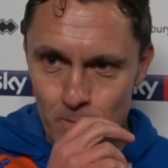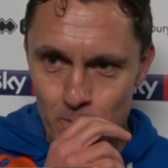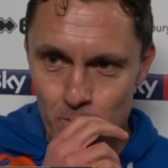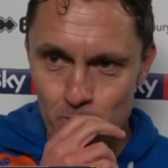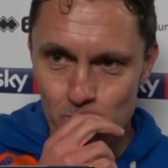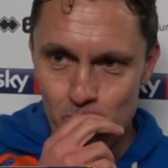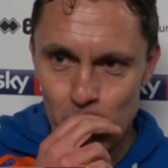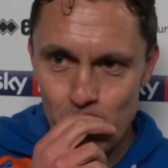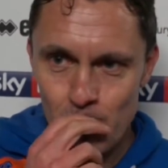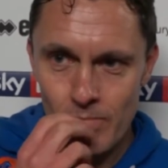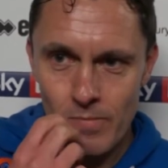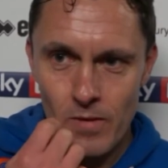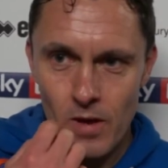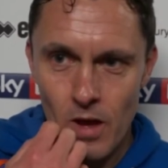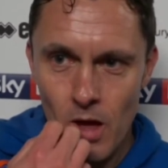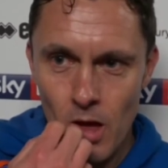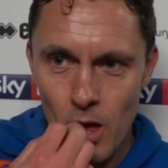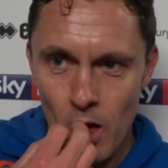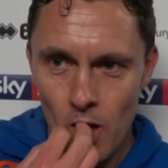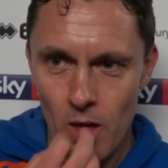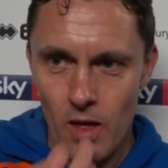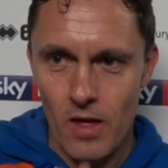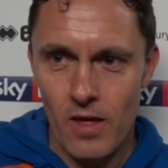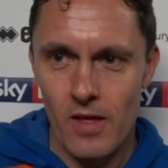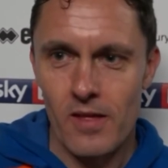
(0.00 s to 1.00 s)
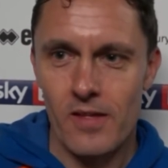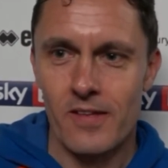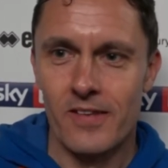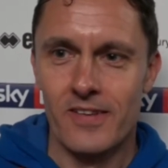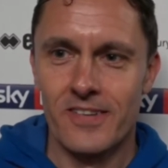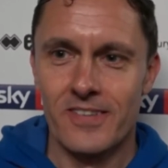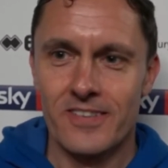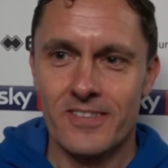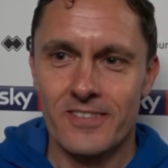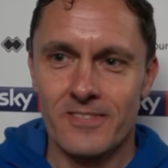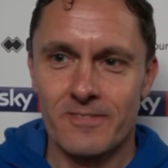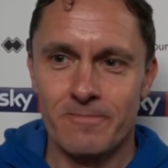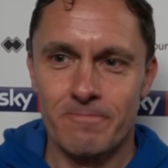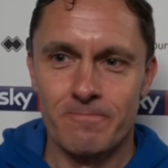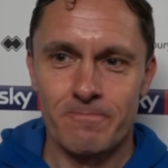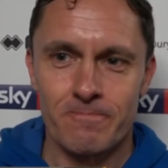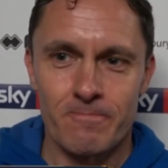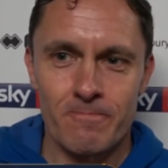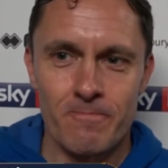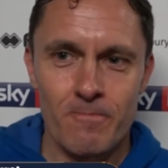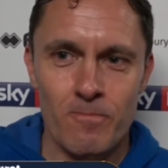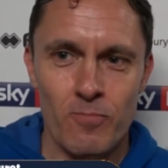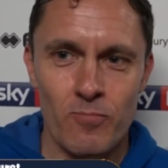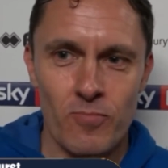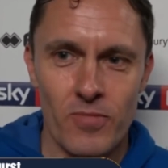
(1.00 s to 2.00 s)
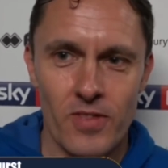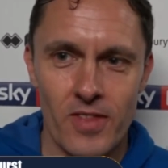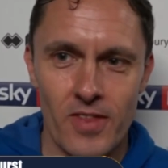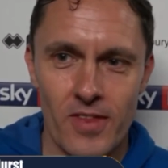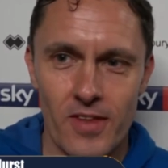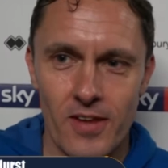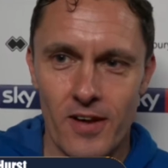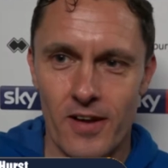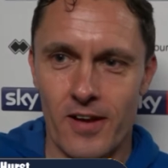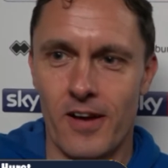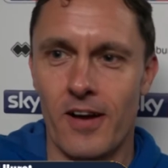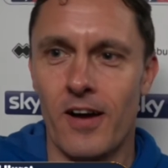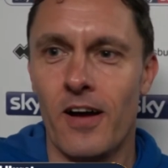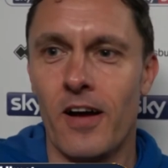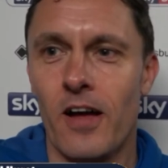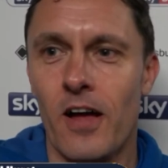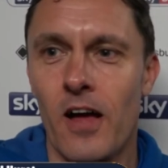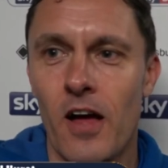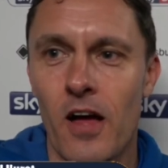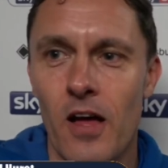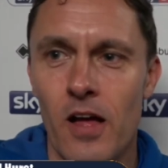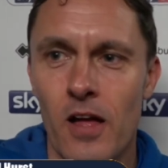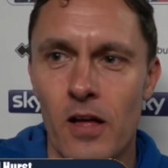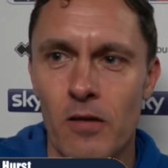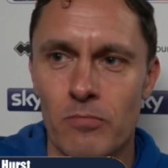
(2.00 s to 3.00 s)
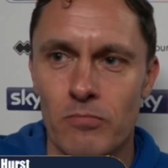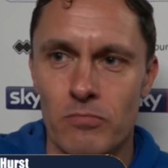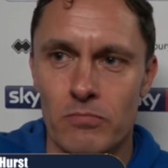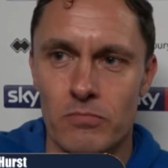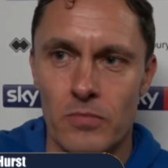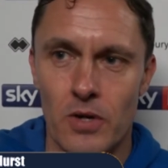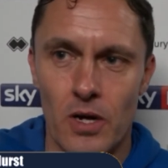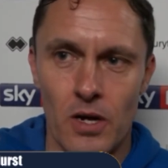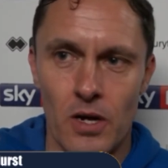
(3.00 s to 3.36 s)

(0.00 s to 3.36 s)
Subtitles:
What's your reaction, though, to a hard-earned point in the end?